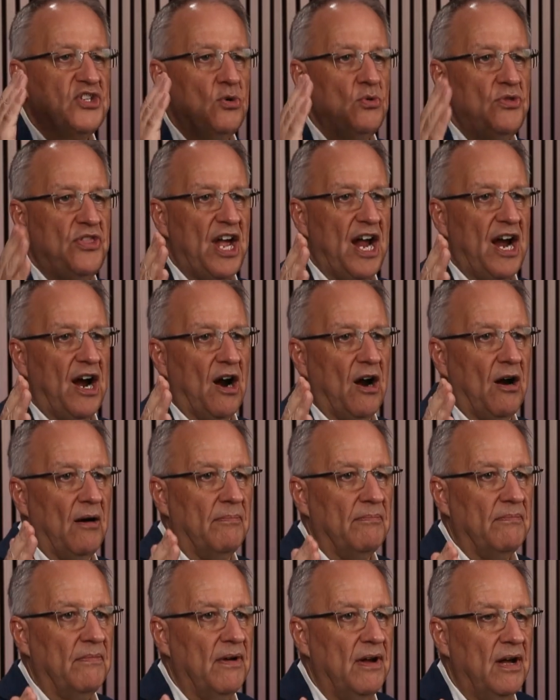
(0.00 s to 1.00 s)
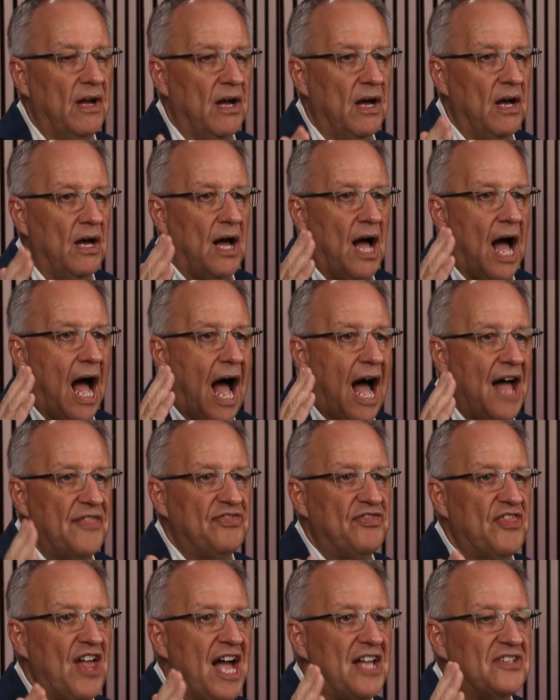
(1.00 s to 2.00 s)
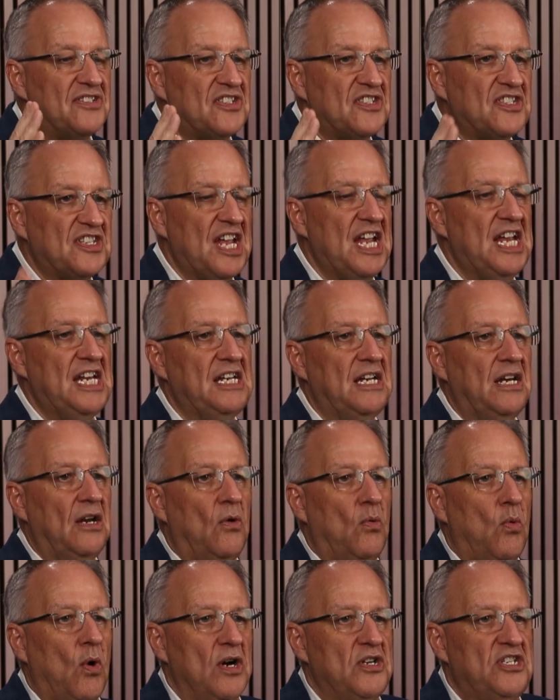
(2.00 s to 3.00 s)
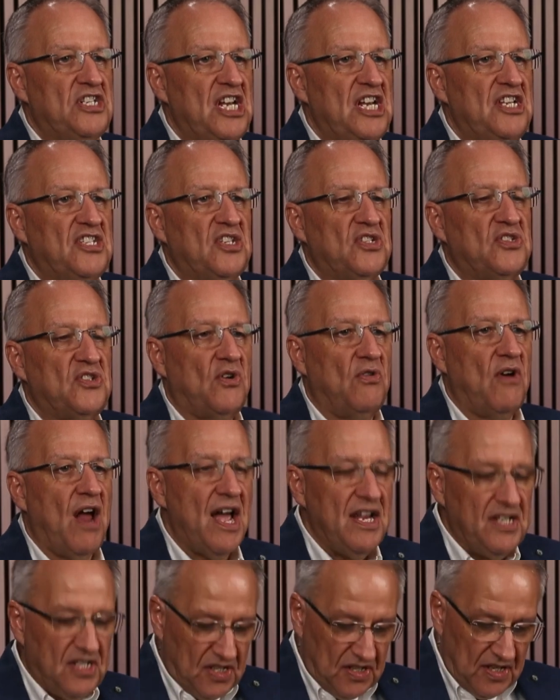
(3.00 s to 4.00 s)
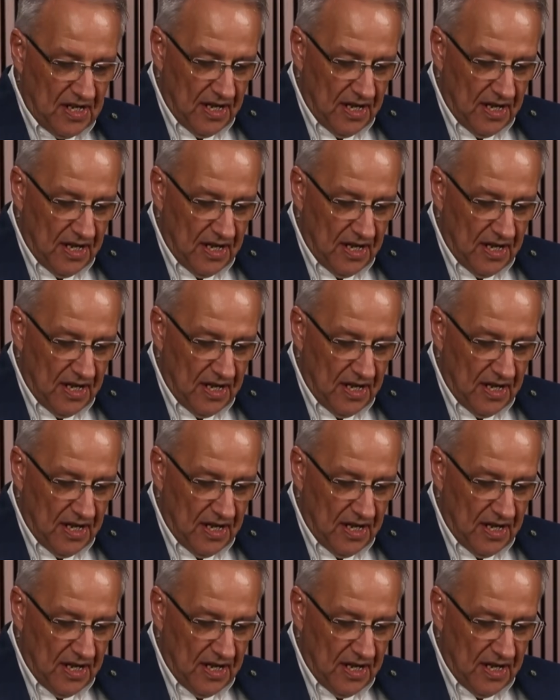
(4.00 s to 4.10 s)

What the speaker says: there at that scene where Jesus Christ